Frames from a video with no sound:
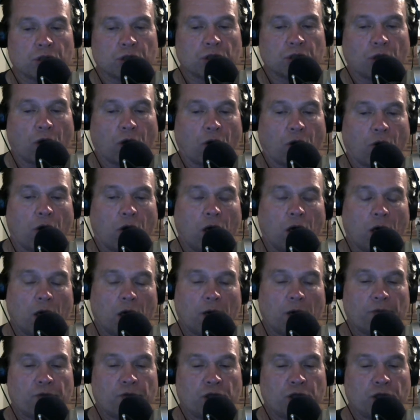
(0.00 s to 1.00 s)
So
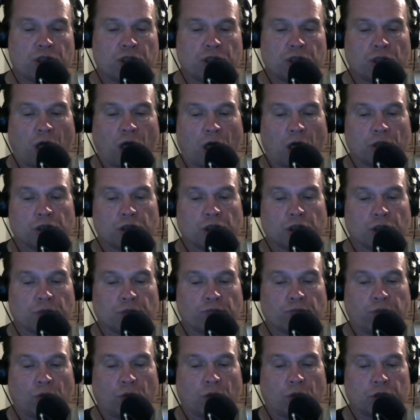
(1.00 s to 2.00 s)
this is all
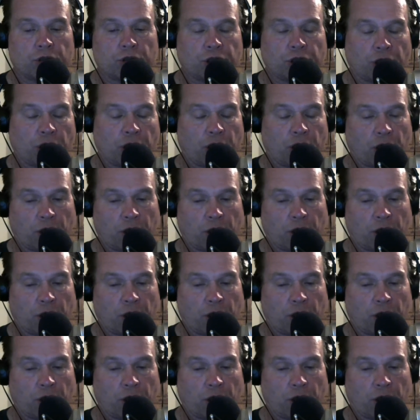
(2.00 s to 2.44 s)
just bullshit.